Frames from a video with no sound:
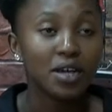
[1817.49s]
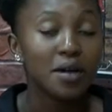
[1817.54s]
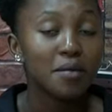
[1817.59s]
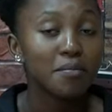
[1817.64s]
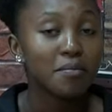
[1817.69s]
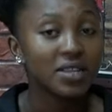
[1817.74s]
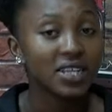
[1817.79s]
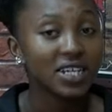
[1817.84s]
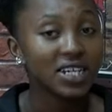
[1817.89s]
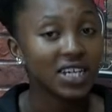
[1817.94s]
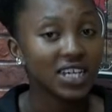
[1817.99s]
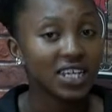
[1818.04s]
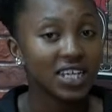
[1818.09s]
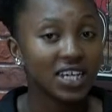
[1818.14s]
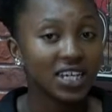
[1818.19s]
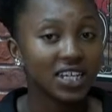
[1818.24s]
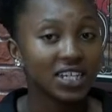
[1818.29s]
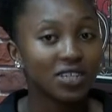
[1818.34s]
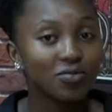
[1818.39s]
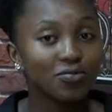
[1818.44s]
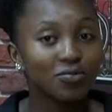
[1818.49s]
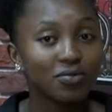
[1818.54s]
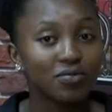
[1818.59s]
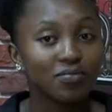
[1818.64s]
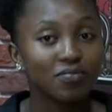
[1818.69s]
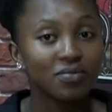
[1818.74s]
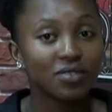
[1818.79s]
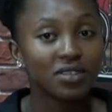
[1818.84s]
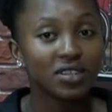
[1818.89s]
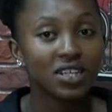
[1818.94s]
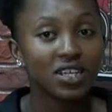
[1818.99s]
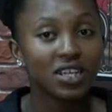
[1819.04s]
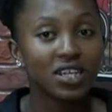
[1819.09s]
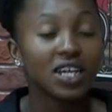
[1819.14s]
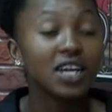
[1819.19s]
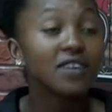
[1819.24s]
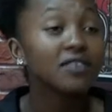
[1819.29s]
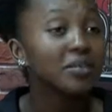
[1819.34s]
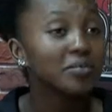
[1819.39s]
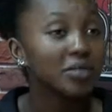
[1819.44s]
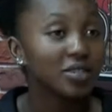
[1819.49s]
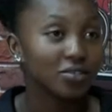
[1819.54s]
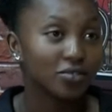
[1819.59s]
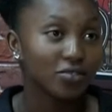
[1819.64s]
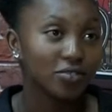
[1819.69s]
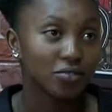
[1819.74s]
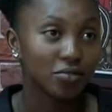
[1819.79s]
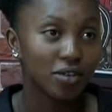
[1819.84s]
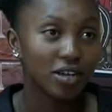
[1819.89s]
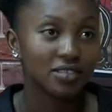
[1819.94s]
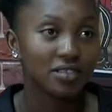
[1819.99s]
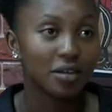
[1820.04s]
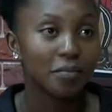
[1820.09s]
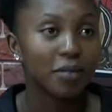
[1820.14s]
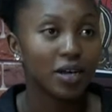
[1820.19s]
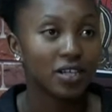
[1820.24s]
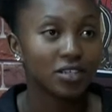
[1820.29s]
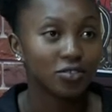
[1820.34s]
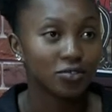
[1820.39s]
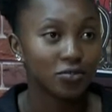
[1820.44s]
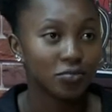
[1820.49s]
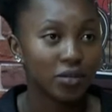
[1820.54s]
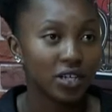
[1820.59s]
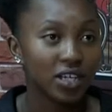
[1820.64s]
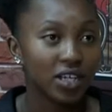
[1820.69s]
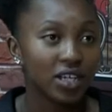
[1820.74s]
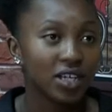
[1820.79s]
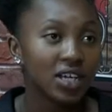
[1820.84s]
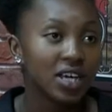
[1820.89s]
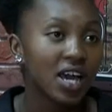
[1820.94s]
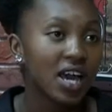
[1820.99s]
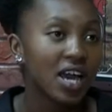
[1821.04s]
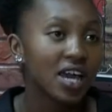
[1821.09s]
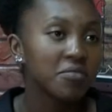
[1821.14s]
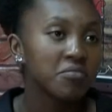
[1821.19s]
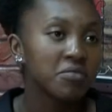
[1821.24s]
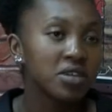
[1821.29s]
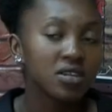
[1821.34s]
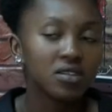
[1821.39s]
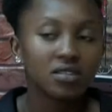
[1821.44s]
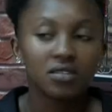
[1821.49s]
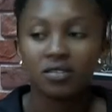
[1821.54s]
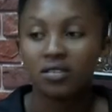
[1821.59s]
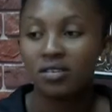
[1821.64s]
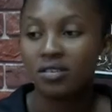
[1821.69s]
But then again, the government also has a part to play. I mean,